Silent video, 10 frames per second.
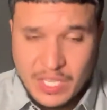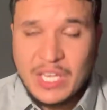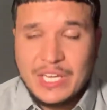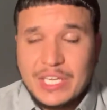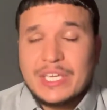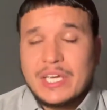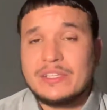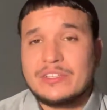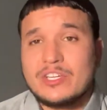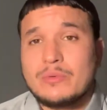And it can
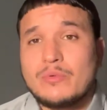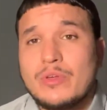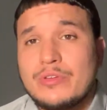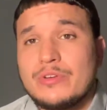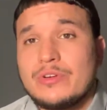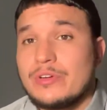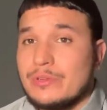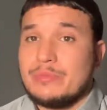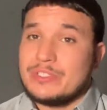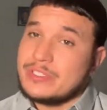determine whether you're going to
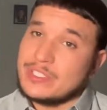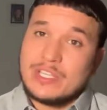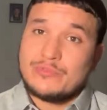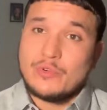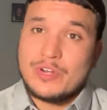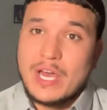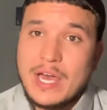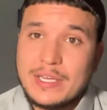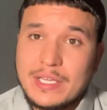be successful or not.